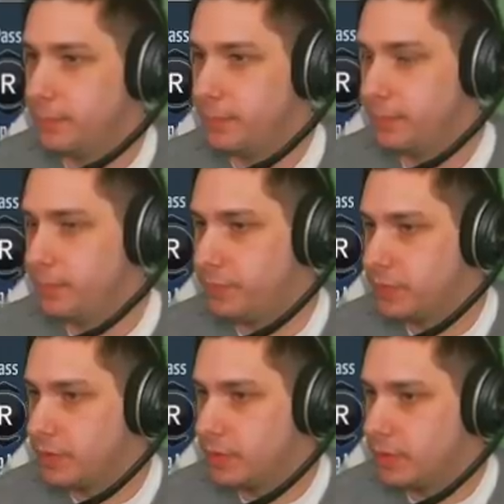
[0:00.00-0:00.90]

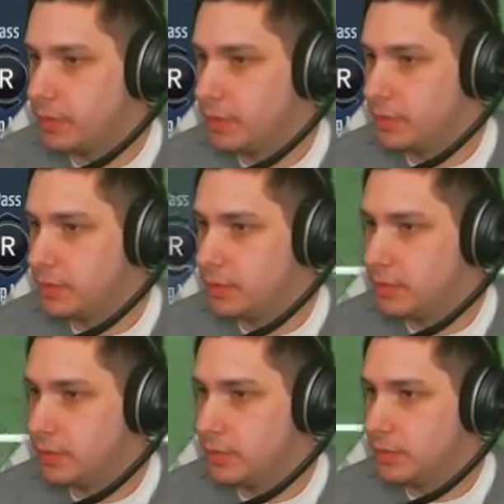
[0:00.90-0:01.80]

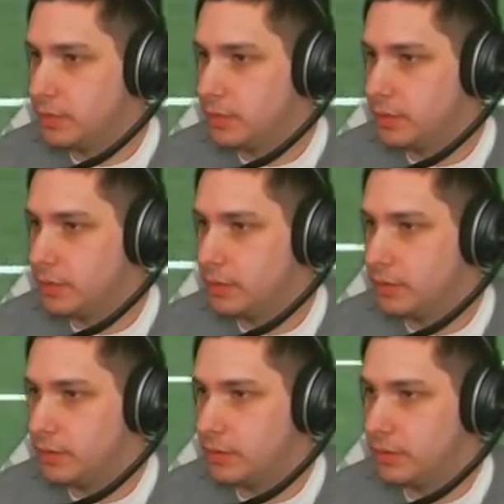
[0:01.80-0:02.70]

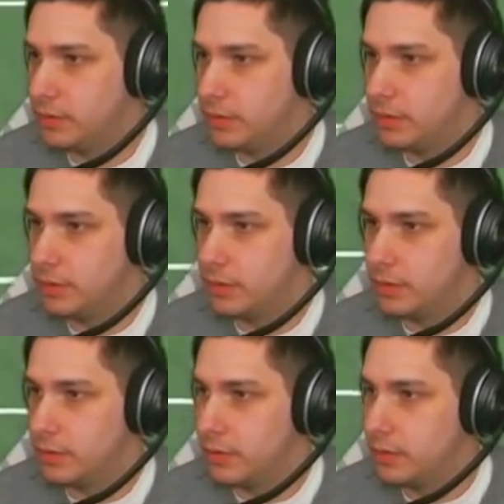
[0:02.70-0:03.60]

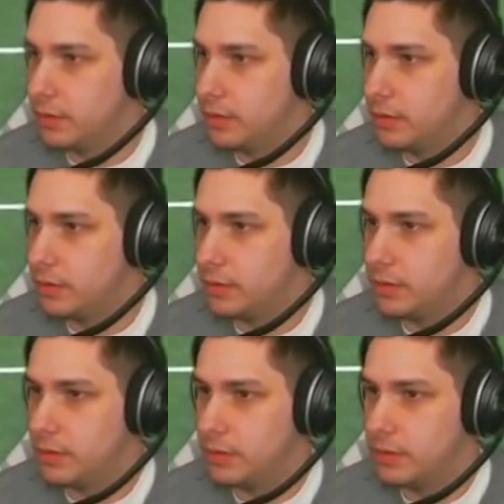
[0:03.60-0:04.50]

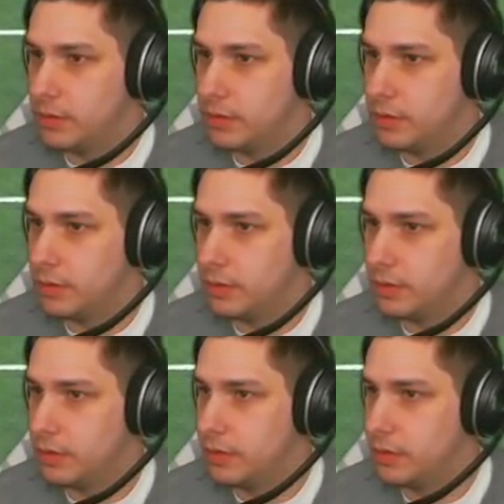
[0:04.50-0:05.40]

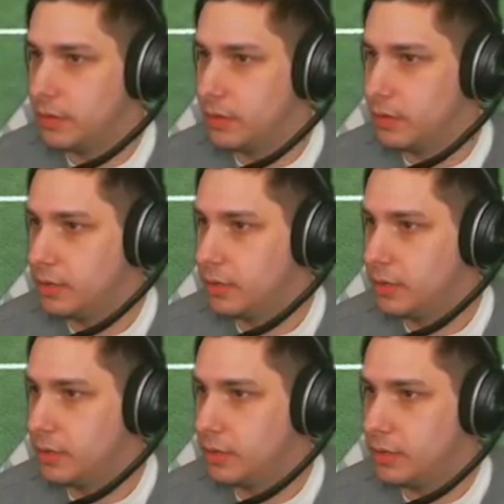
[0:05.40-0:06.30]

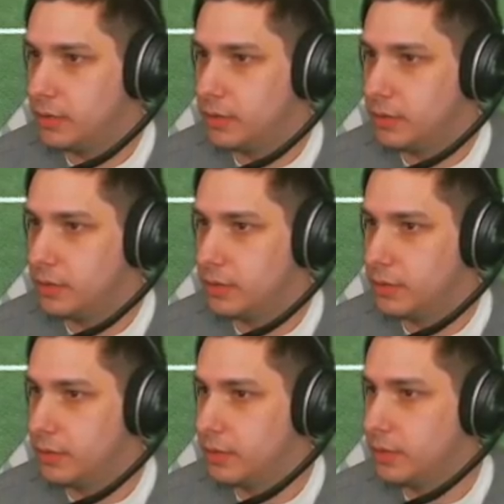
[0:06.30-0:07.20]

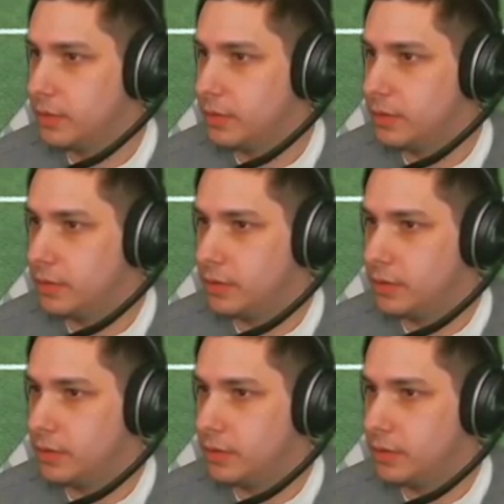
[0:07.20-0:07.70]
(no one is talking)